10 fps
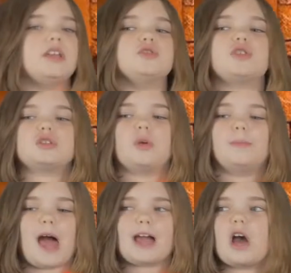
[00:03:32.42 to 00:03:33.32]
And there's also a
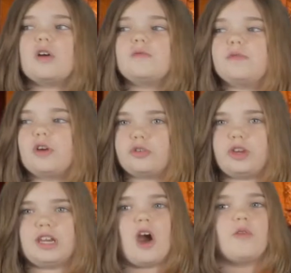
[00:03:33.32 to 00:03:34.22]
black elf, a
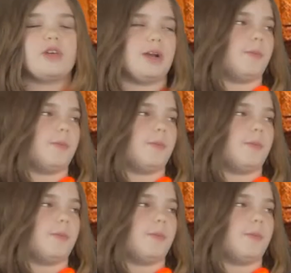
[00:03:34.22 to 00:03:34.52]
green elf, and a